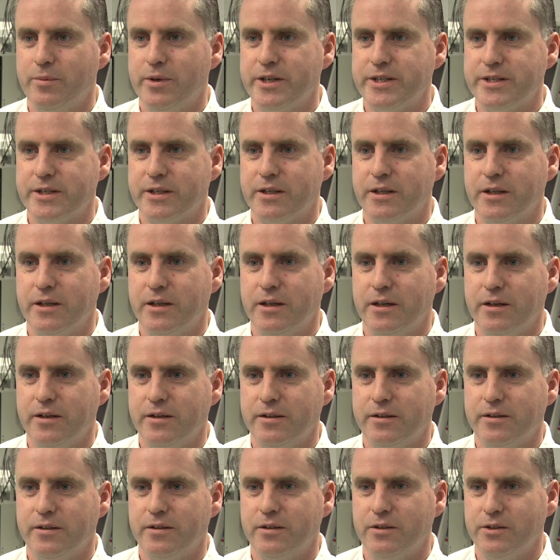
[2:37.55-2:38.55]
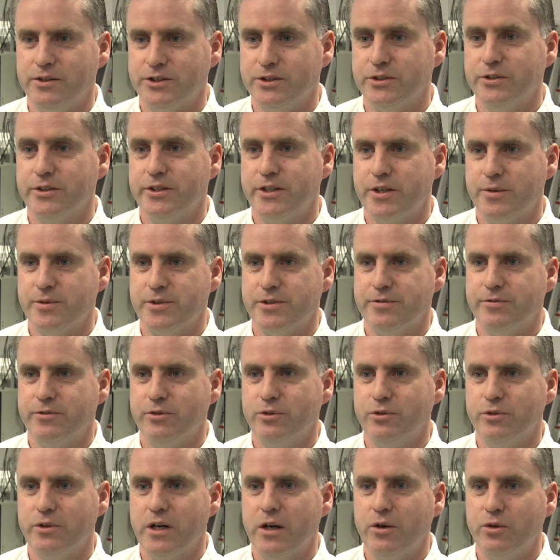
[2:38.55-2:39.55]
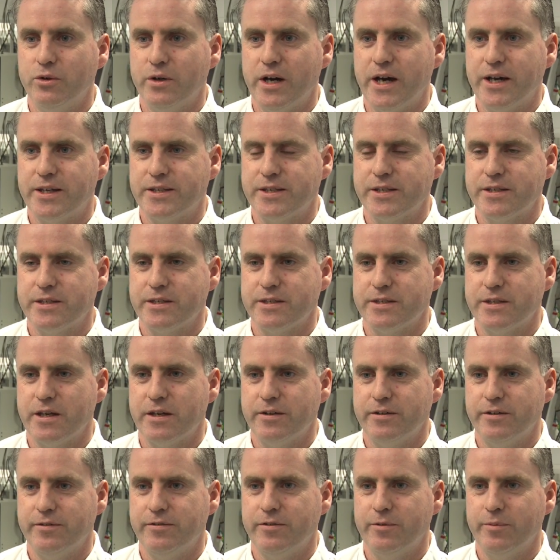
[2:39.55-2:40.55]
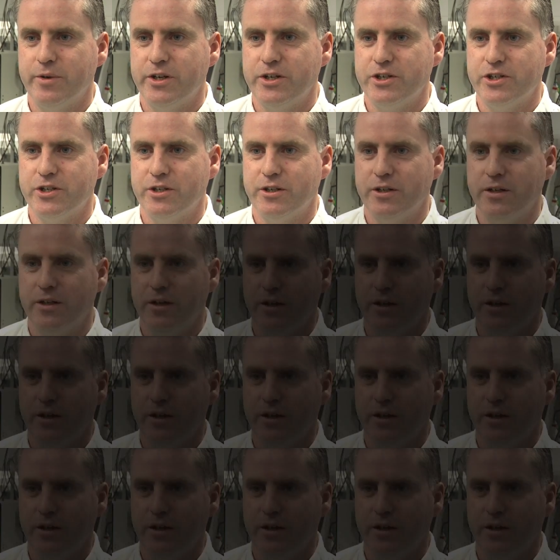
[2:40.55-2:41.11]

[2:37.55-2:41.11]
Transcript: basically, and also in terms of who accesses that information.